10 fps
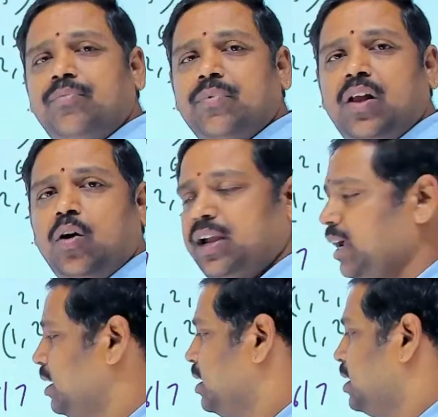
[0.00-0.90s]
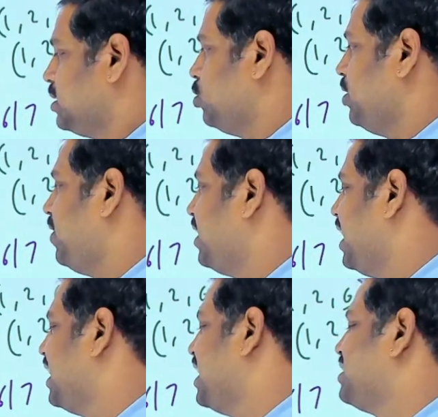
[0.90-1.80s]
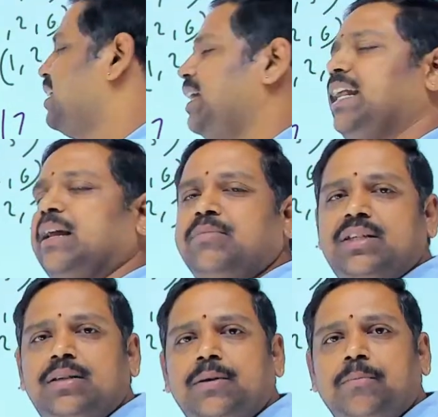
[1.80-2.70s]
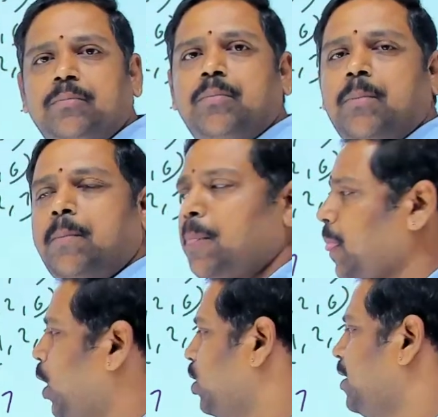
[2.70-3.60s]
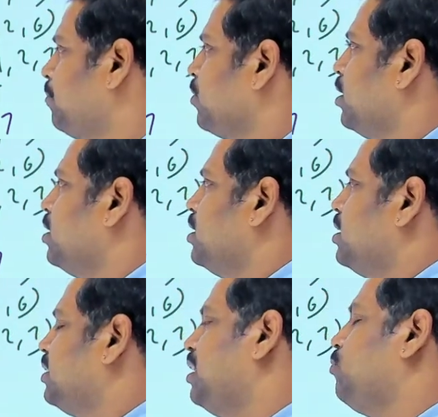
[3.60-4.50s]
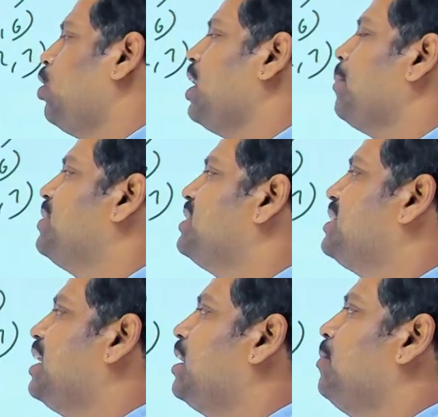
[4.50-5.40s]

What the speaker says: Okay. So if I take it as 3 times, okay, then what happens here?